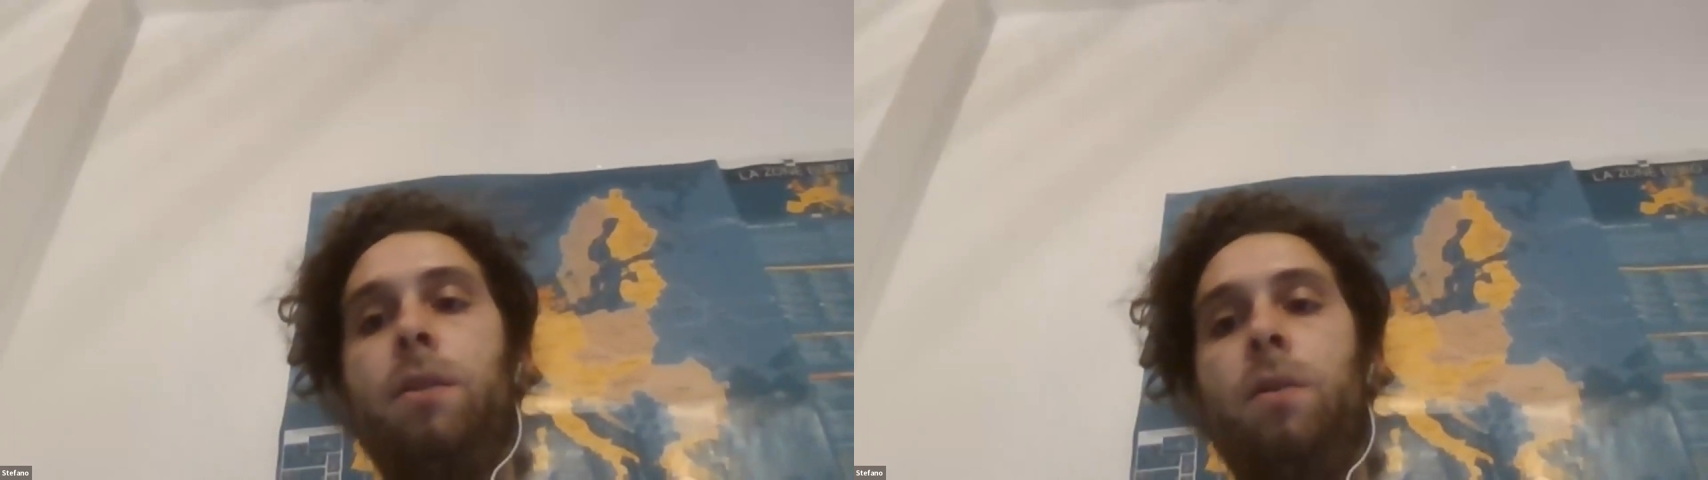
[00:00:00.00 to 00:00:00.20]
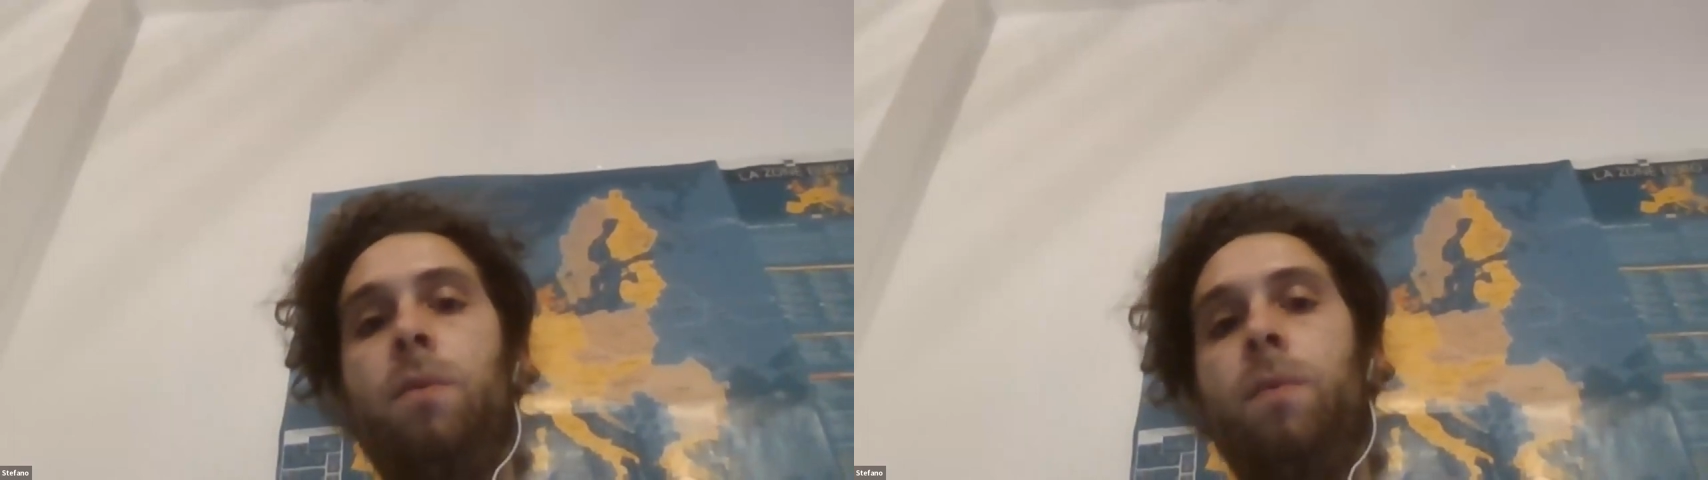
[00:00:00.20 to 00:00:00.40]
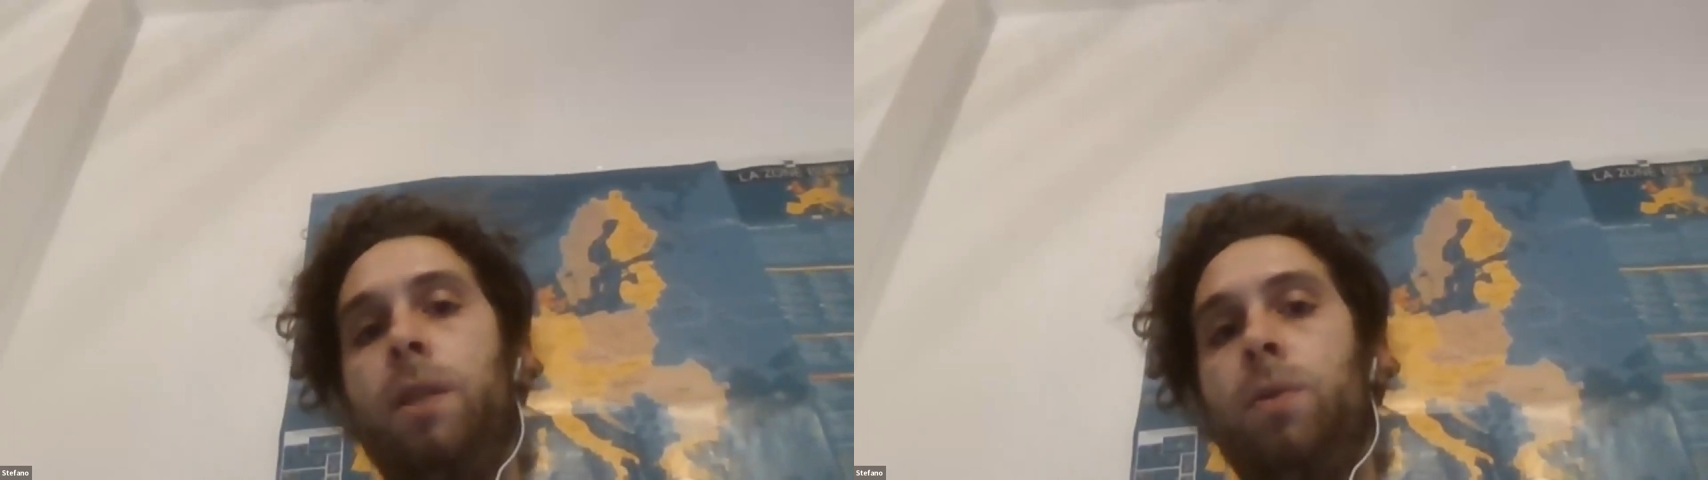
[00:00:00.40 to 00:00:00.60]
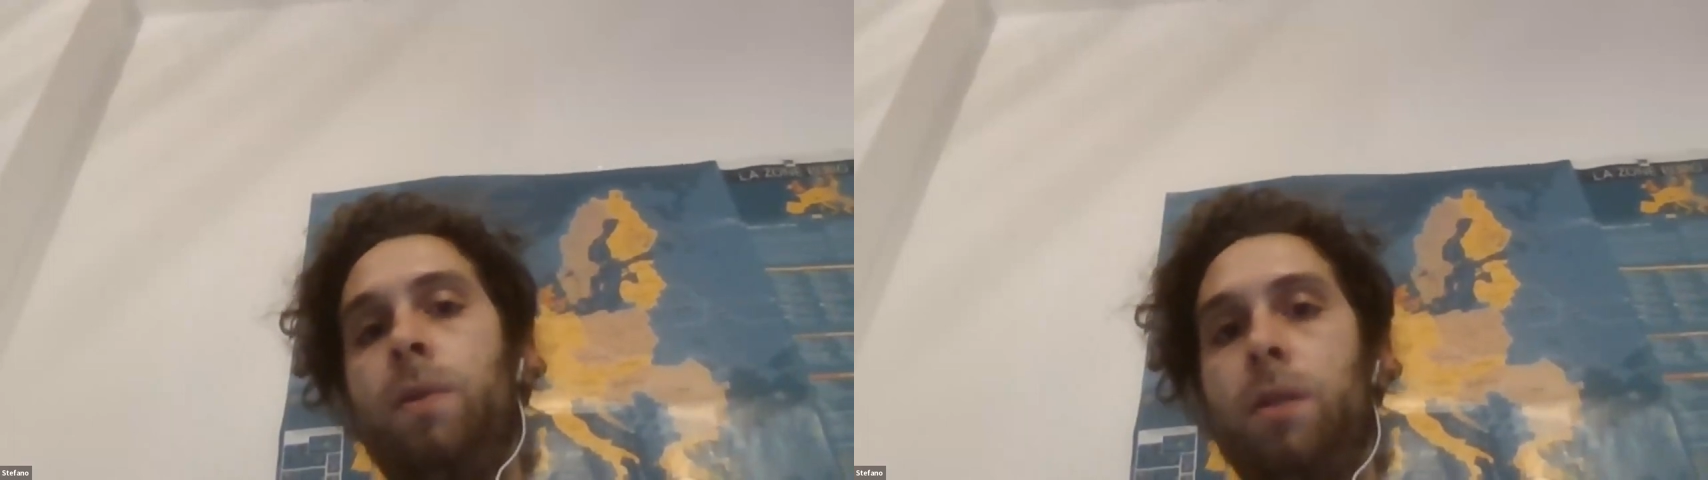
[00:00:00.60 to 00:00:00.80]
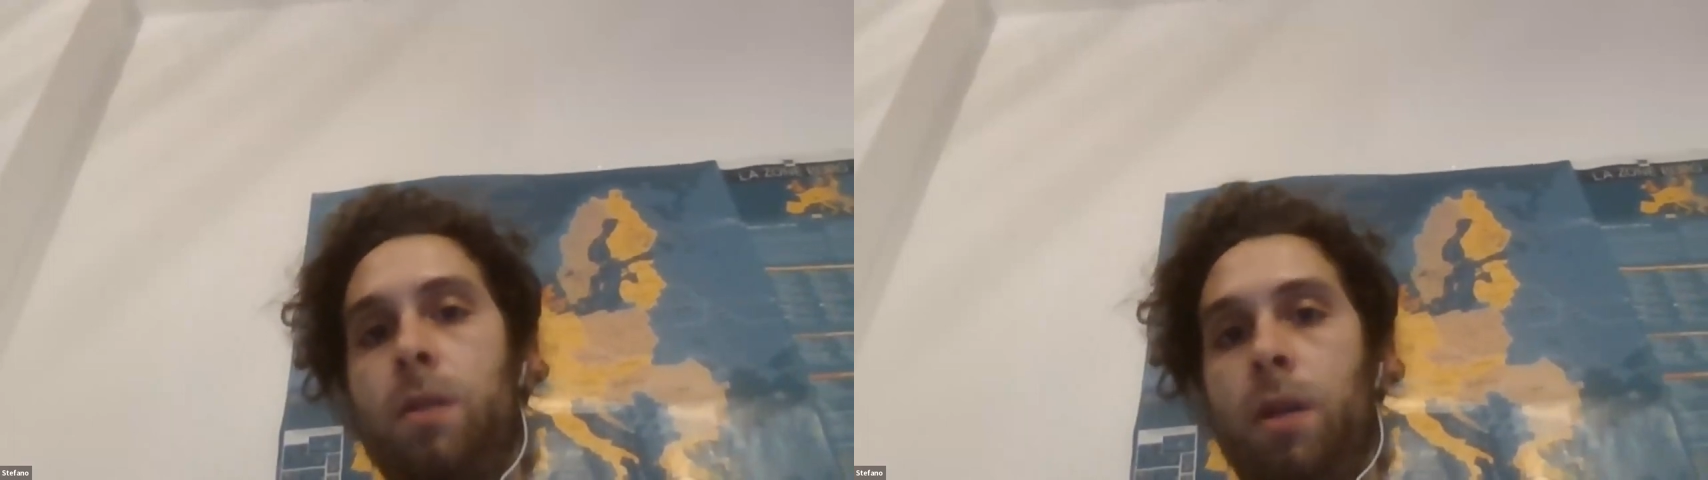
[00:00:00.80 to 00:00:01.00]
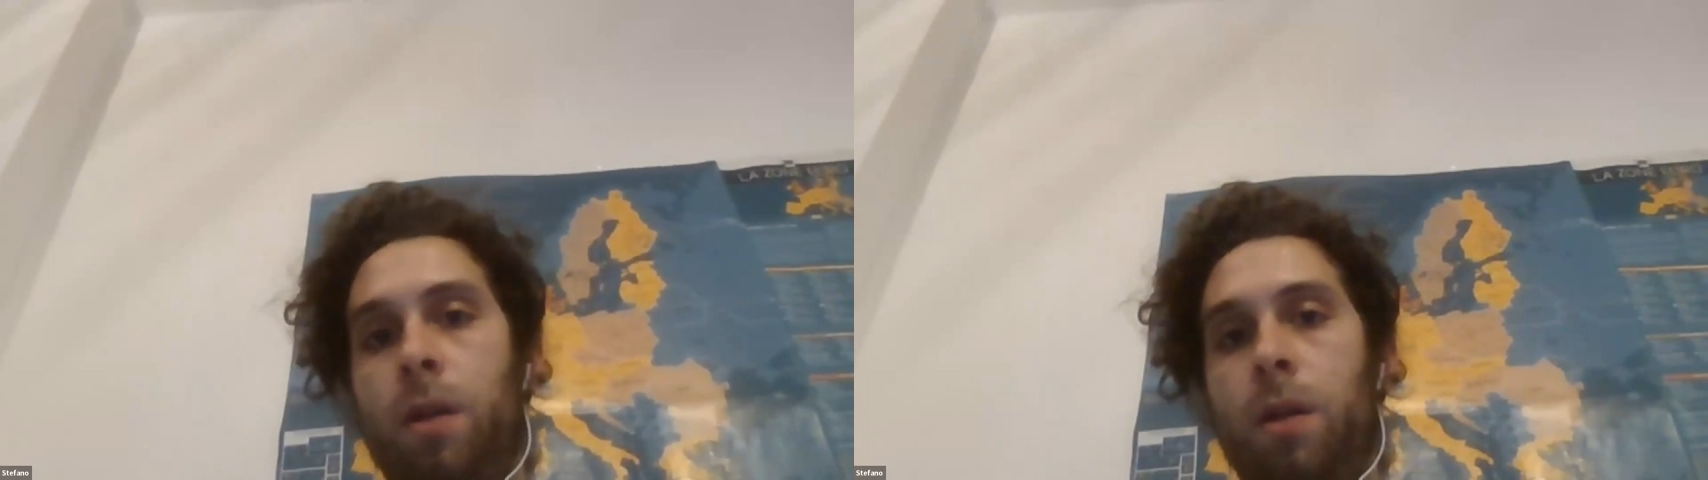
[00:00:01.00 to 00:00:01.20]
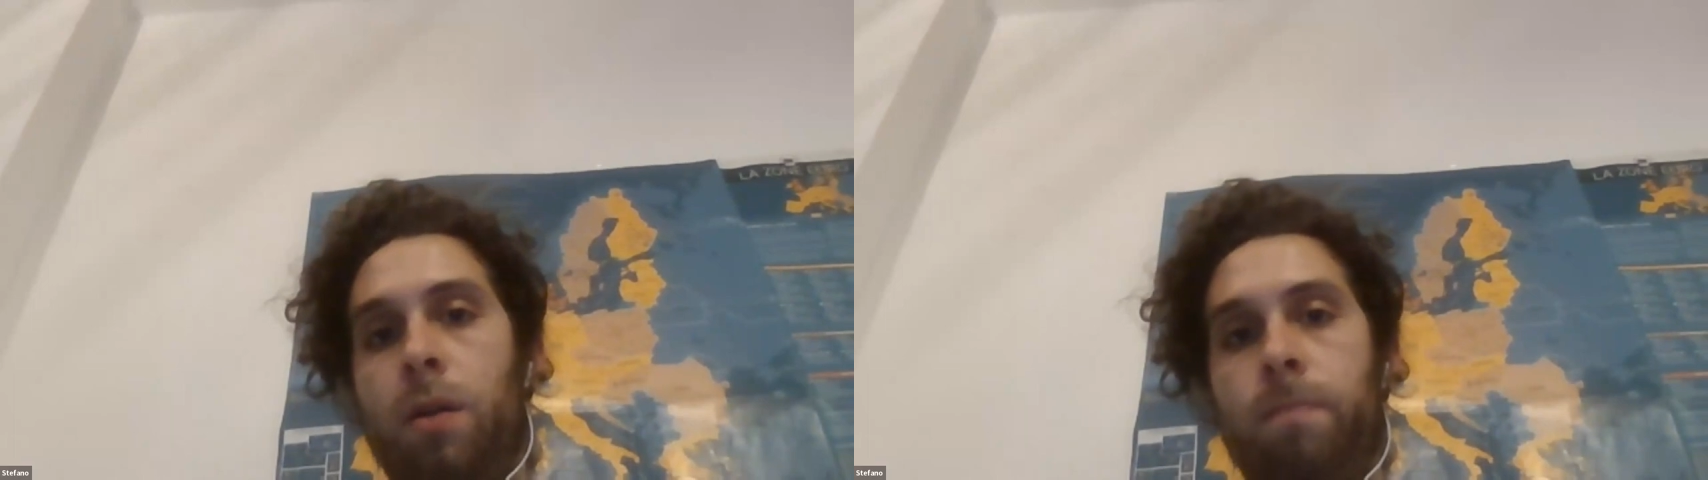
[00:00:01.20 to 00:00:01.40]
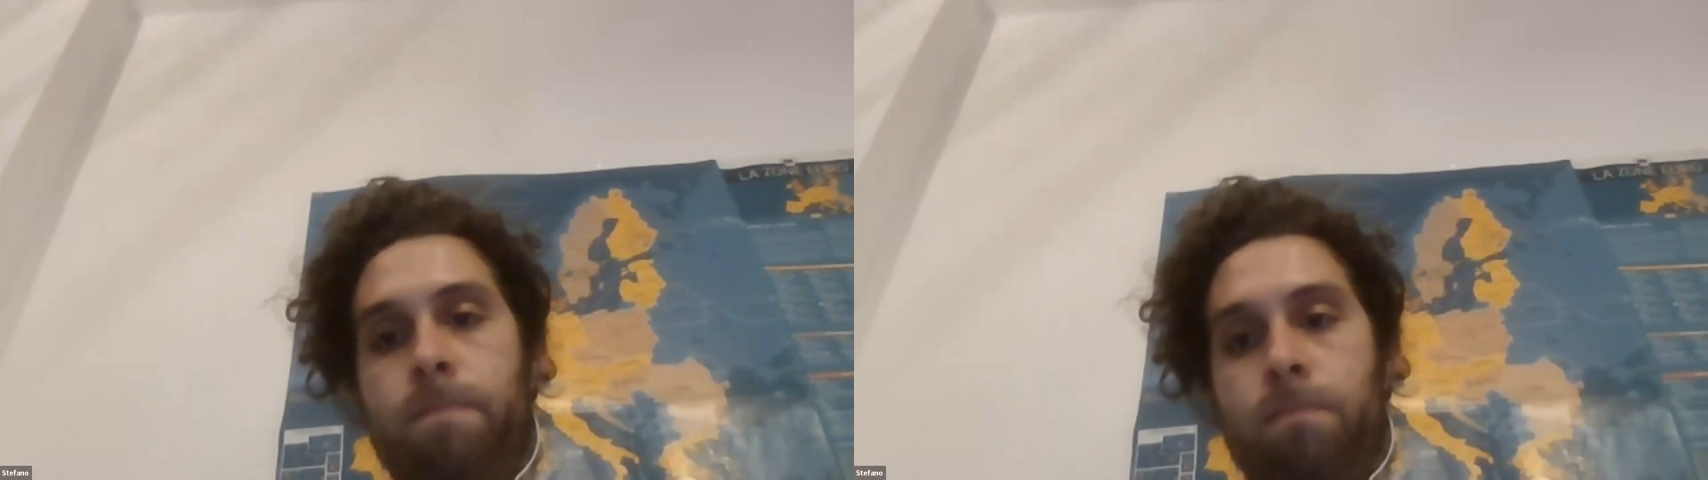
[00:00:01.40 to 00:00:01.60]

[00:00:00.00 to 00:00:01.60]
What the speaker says: you which was the